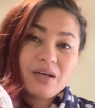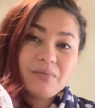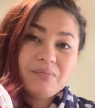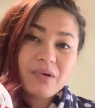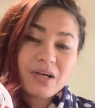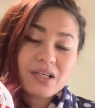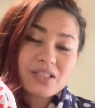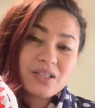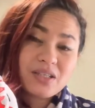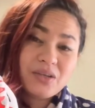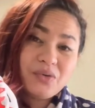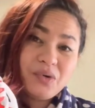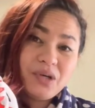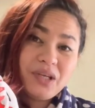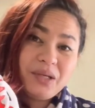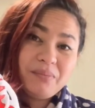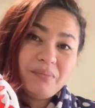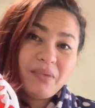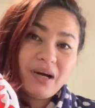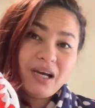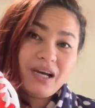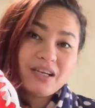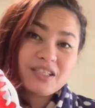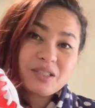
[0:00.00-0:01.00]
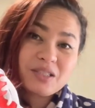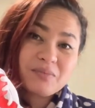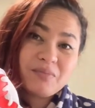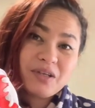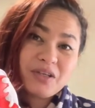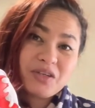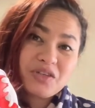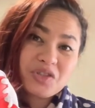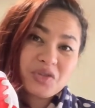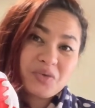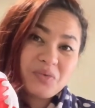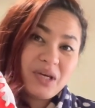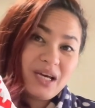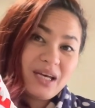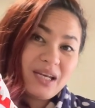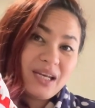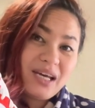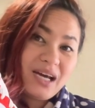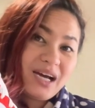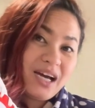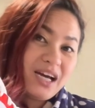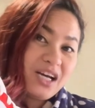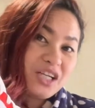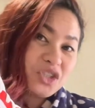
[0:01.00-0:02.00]
unbox it with my husband because we had
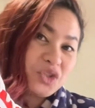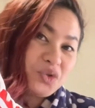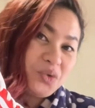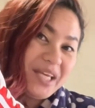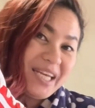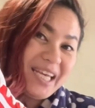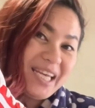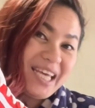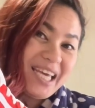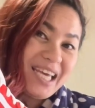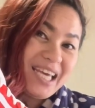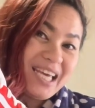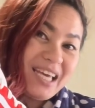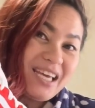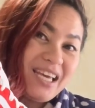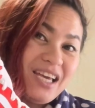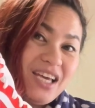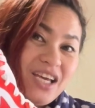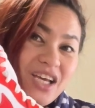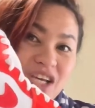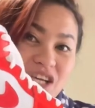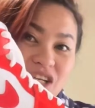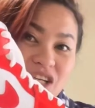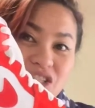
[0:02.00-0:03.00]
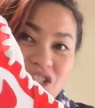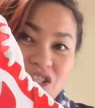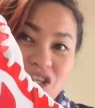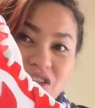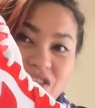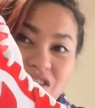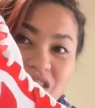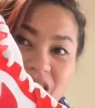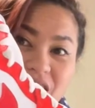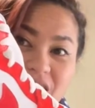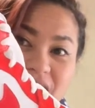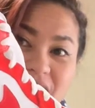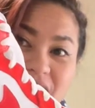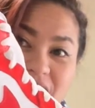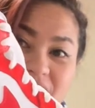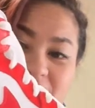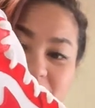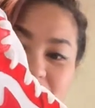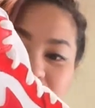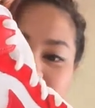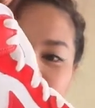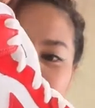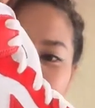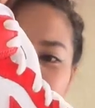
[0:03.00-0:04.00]
a twinning. So there it is,